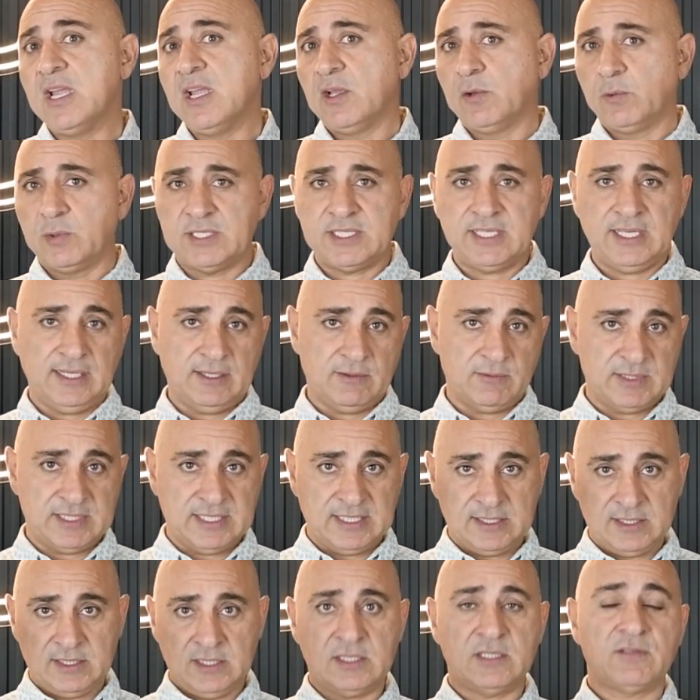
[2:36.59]
We're seeing
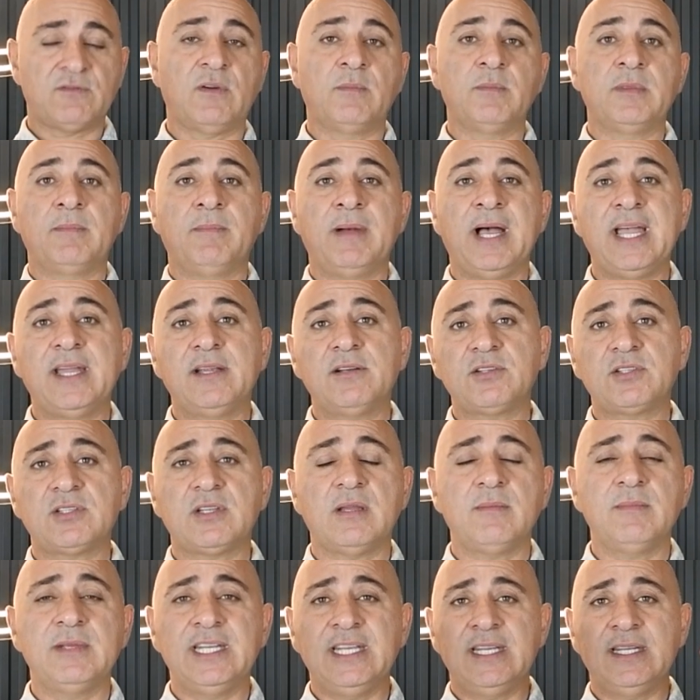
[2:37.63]
resistance from the buyers
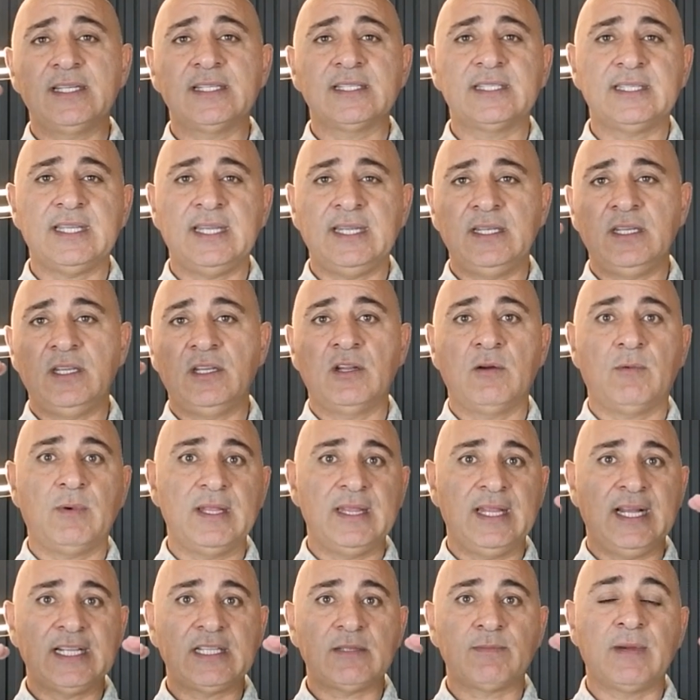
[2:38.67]
coming in and saying, you know what,
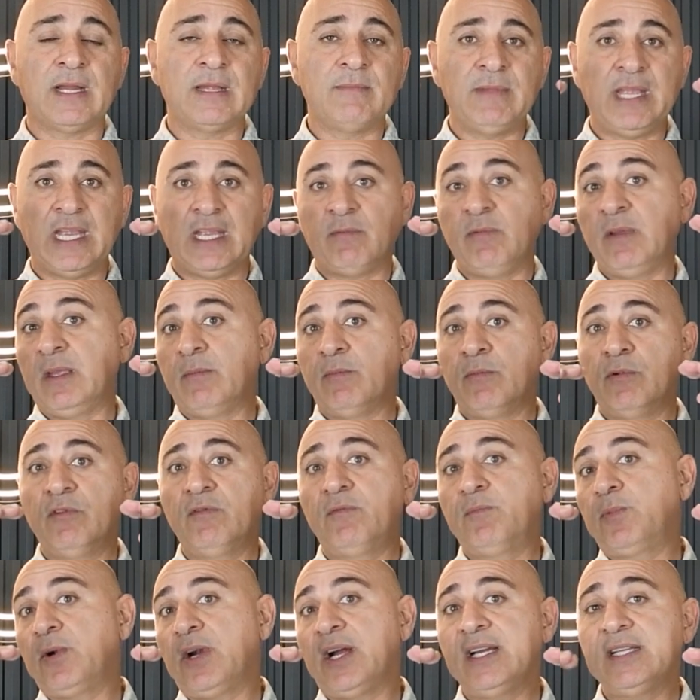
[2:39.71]
that's my make me
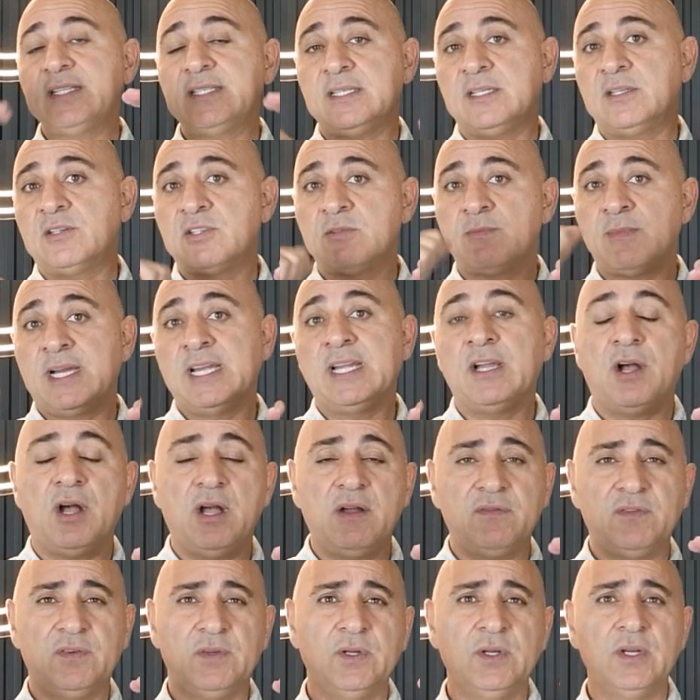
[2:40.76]
move price. Here's my
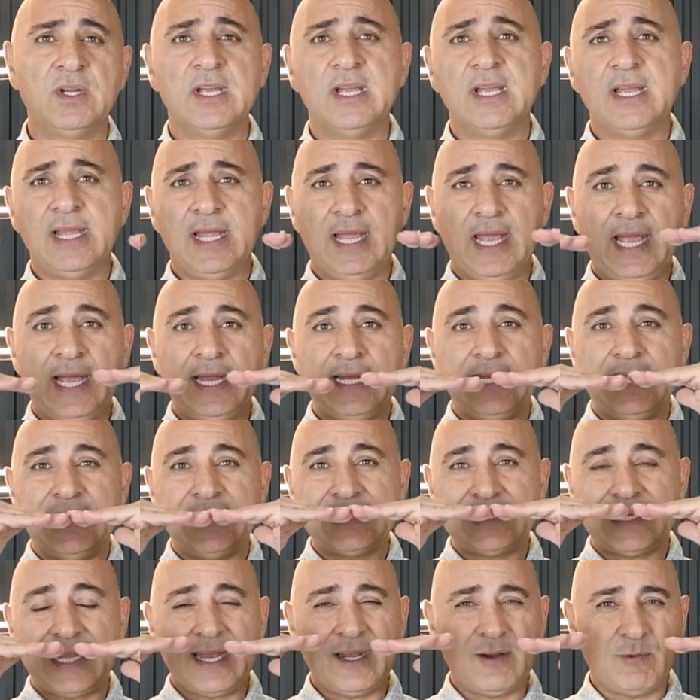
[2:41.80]
offer. And
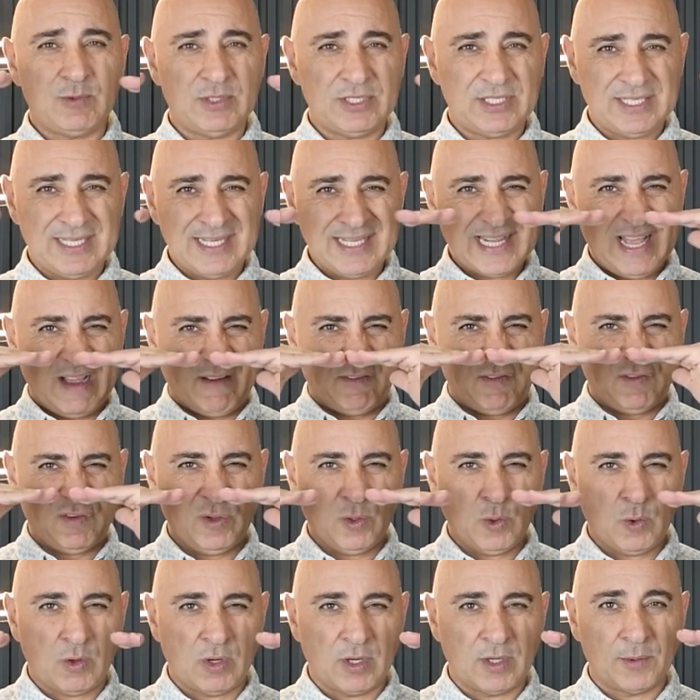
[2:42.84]
it's kind of, we're seeing that
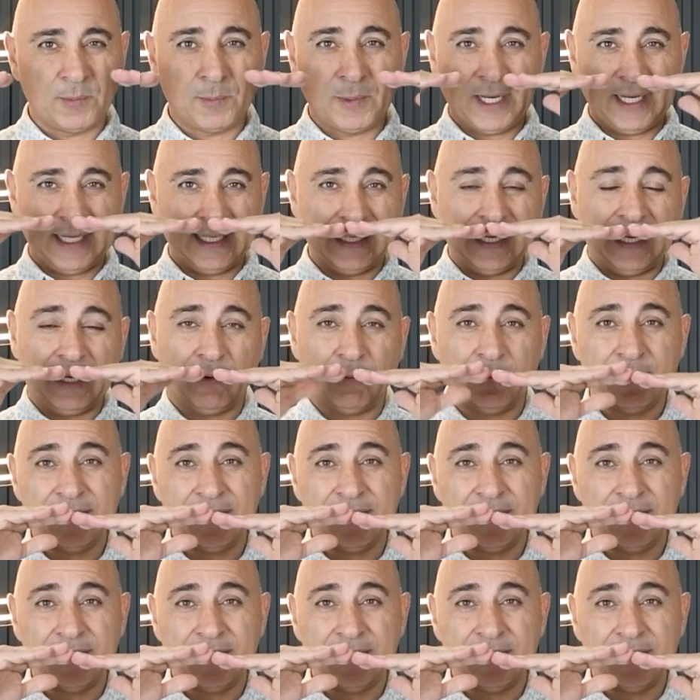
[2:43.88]
floor right now.